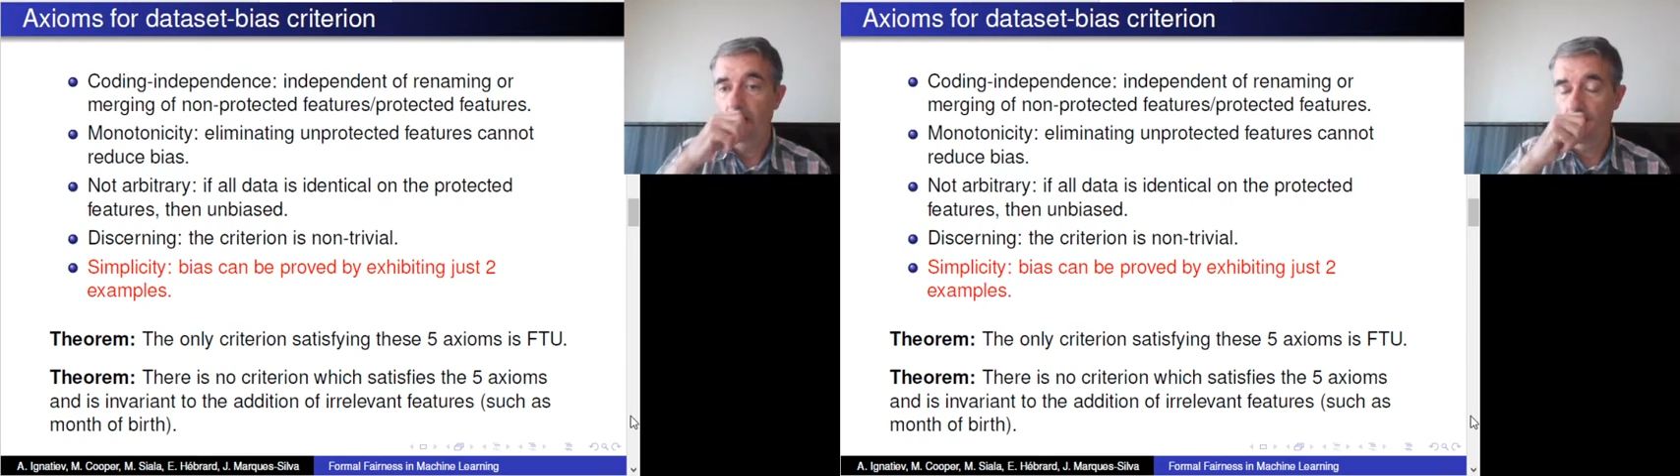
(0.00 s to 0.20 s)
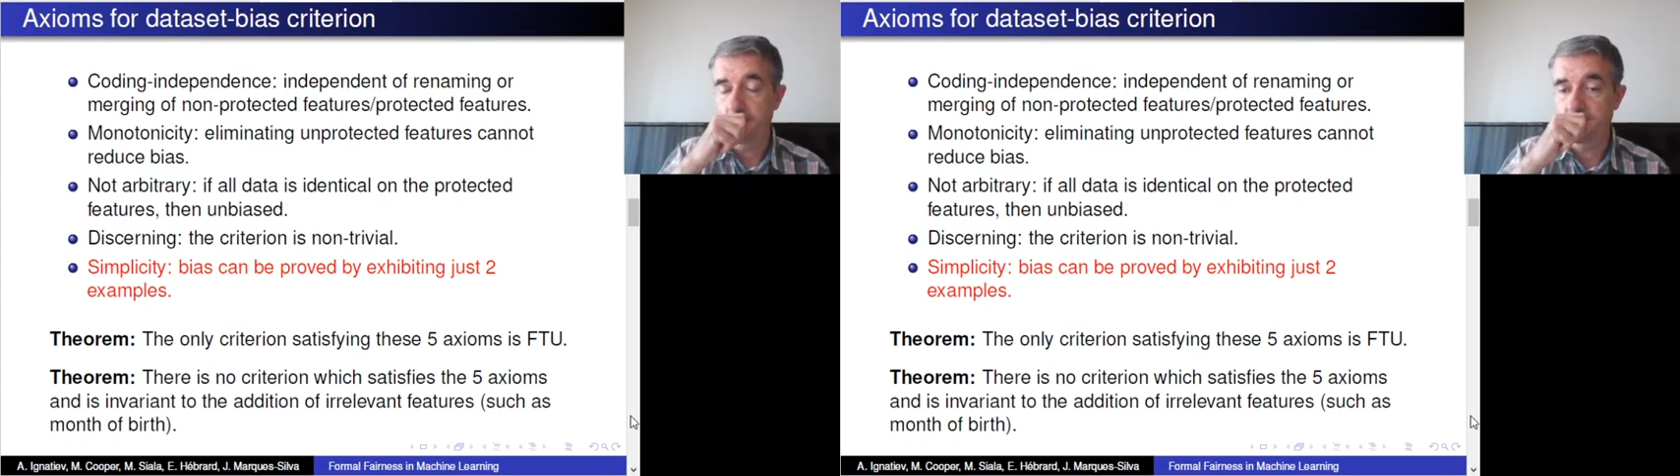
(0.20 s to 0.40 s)

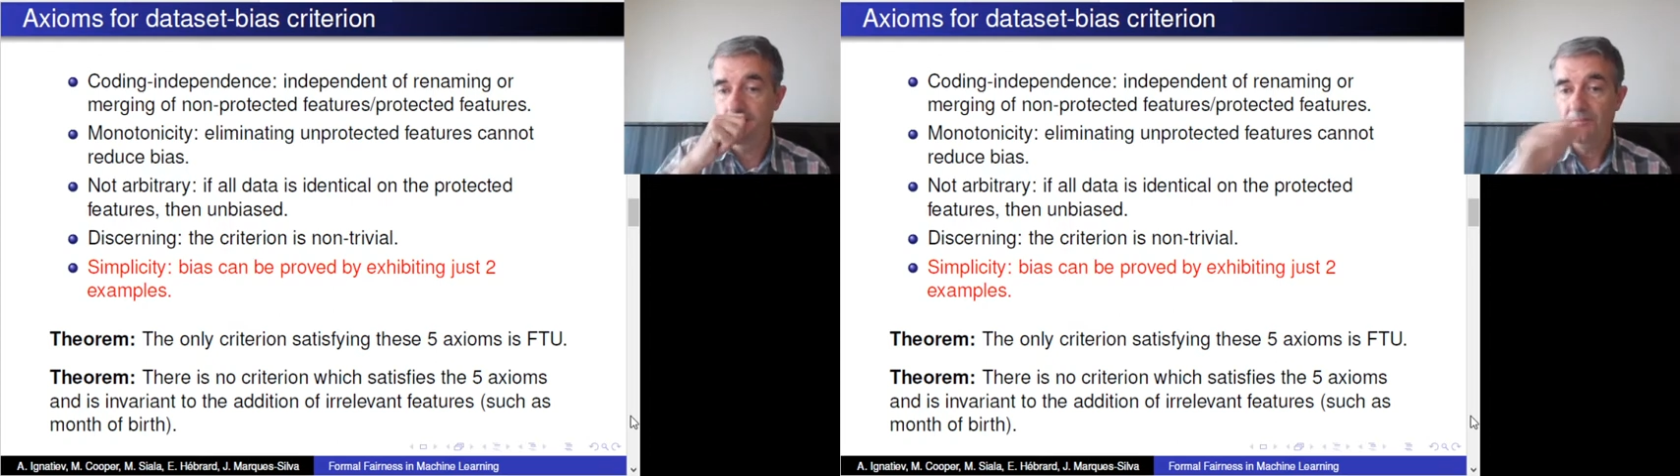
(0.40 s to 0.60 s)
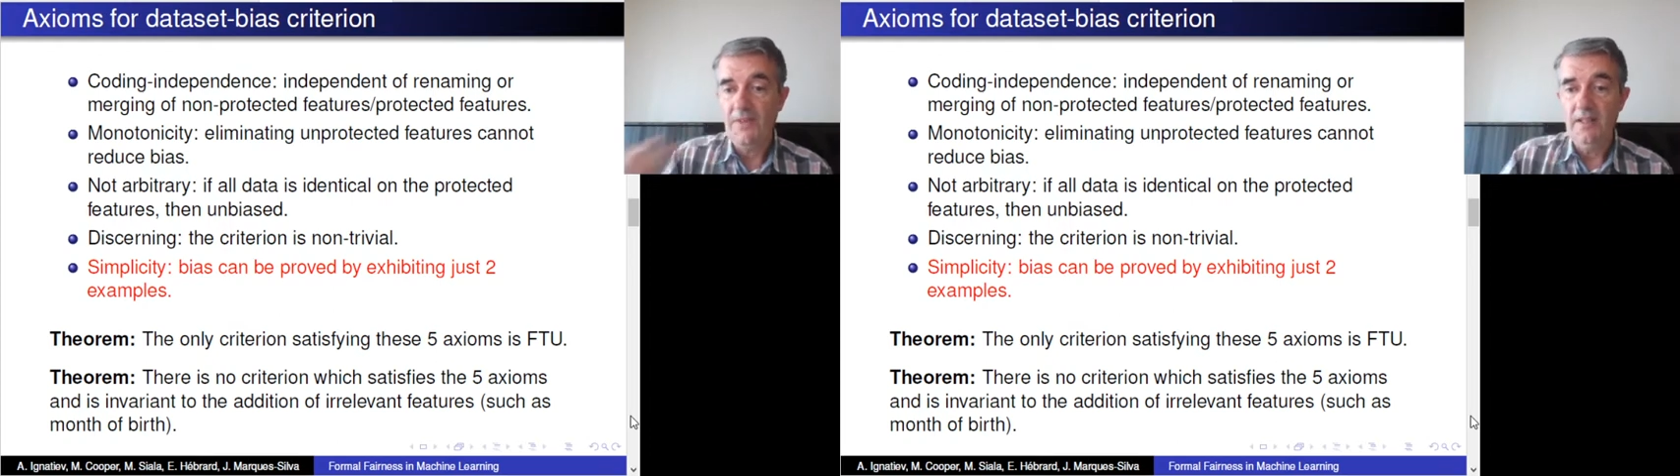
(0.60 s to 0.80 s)

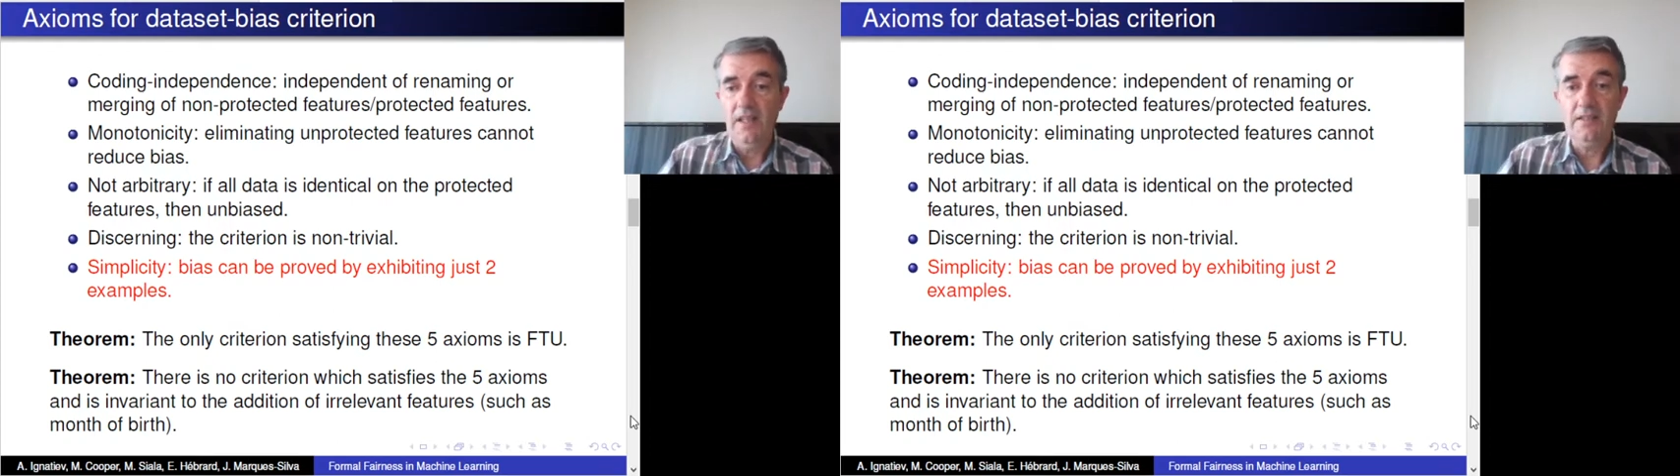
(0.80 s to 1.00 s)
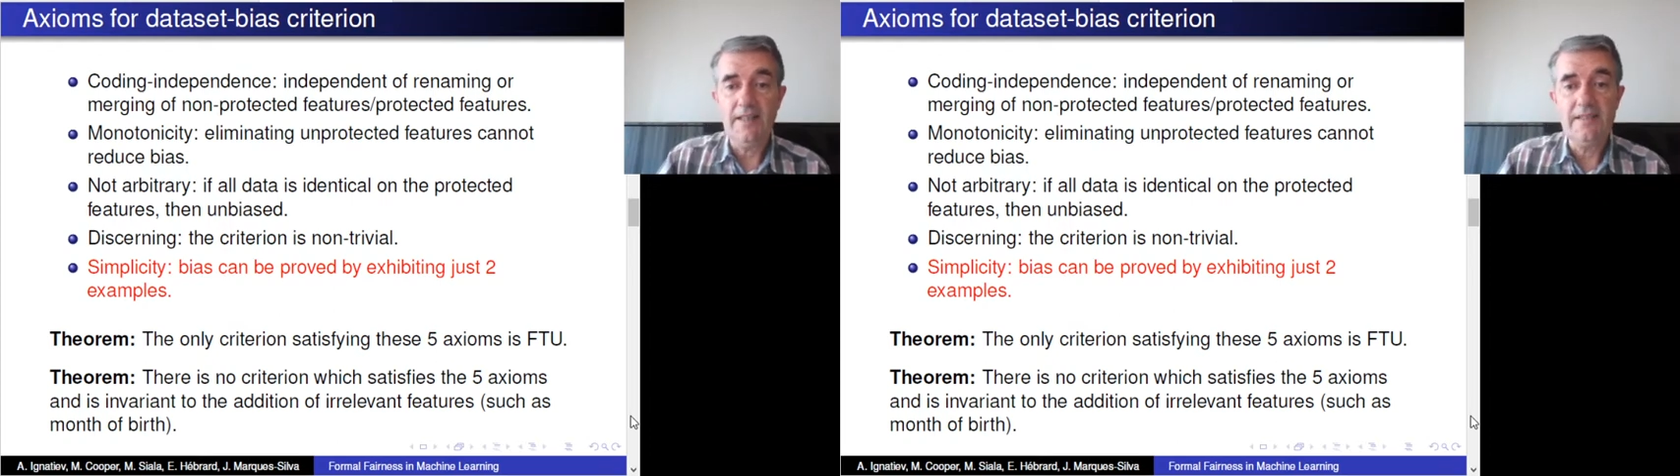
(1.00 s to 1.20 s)

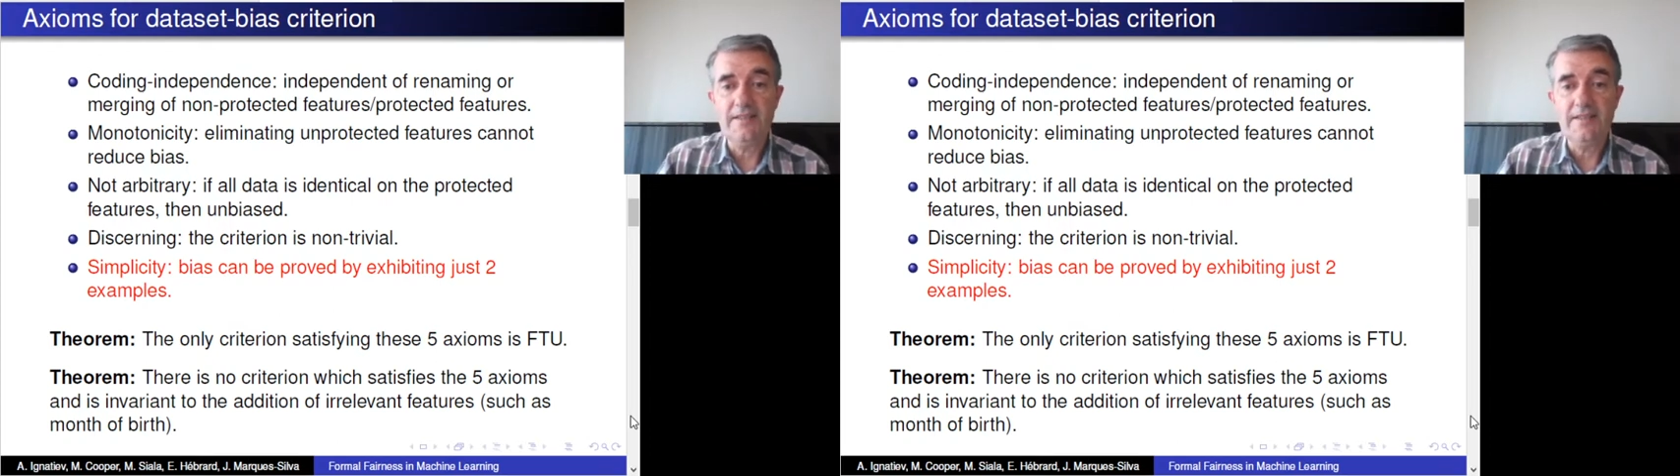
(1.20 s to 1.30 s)
and get